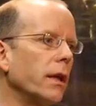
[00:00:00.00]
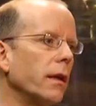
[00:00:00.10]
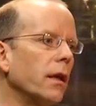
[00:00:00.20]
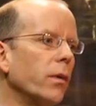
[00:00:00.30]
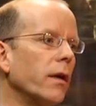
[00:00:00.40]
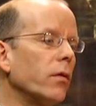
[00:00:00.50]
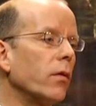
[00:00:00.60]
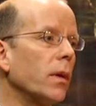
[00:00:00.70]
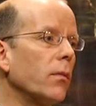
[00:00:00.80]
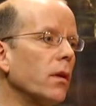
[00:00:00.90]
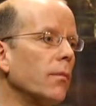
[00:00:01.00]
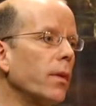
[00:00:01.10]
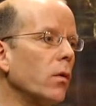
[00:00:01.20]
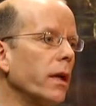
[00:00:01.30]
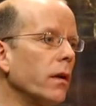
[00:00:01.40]
I think we have to remember that
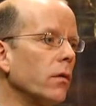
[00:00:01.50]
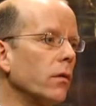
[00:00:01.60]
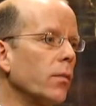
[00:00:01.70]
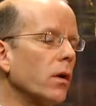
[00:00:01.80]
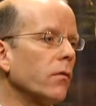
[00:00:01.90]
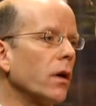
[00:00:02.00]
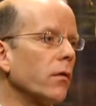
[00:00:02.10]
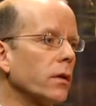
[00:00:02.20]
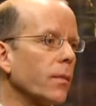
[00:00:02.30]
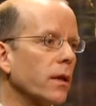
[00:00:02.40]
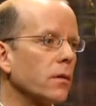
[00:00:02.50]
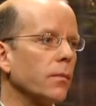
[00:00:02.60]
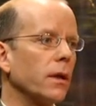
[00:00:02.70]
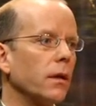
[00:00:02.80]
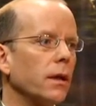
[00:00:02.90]
bone health is part of our
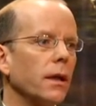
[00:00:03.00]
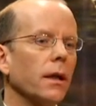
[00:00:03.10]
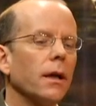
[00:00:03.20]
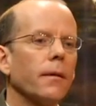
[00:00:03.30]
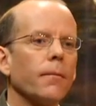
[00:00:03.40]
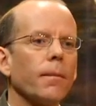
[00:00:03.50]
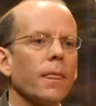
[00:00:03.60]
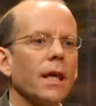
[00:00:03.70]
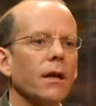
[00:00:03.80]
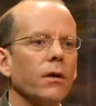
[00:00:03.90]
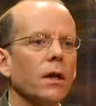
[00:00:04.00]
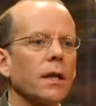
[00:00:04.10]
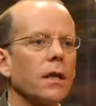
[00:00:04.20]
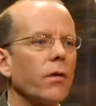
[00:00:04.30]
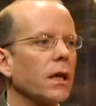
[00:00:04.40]
responsibility. And if you look at
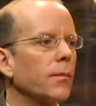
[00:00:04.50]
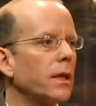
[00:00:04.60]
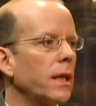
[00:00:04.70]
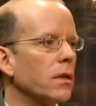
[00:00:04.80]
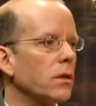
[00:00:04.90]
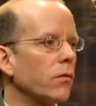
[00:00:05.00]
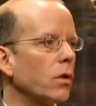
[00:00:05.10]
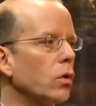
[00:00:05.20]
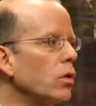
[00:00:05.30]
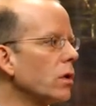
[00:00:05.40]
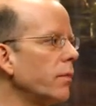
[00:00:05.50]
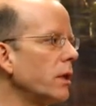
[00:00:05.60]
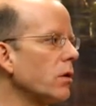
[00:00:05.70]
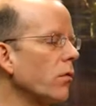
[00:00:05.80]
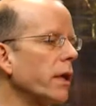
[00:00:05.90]
the recommendations for who should be
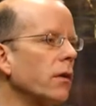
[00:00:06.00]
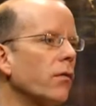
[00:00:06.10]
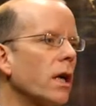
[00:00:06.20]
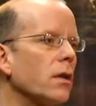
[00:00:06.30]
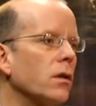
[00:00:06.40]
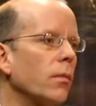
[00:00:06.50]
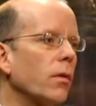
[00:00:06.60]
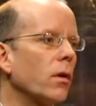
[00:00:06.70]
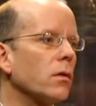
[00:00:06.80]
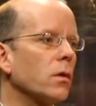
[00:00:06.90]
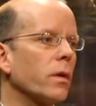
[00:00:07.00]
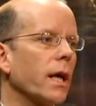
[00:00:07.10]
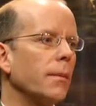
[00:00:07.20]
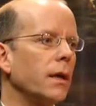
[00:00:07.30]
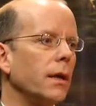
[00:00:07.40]
screened for osteoporosis with
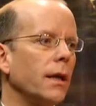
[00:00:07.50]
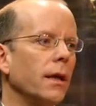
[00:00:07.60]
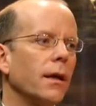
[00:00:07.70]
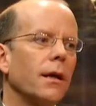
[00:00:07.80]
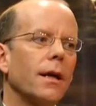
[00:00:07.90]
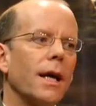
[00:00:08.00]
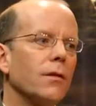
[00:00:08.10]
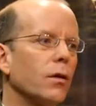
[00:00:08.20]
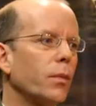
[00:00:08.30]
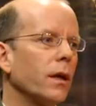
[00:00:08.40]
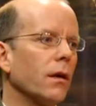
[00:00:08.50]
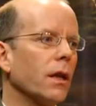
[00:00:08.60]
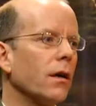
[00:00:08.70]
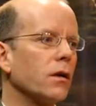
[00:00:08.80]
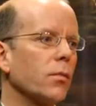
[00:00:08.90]
IBD, it ends up being a
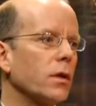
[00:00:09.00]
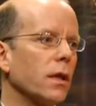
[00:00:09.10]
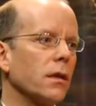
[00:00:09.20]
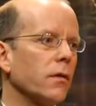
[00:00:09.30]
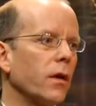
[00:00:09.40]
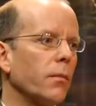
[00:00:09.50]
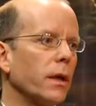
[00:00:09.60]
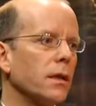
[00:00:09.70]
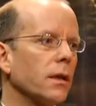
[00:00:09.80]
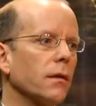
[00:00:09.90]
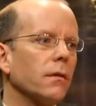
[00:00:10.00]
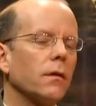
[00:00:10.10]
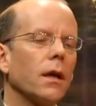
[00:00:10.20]
large percentage of our patients.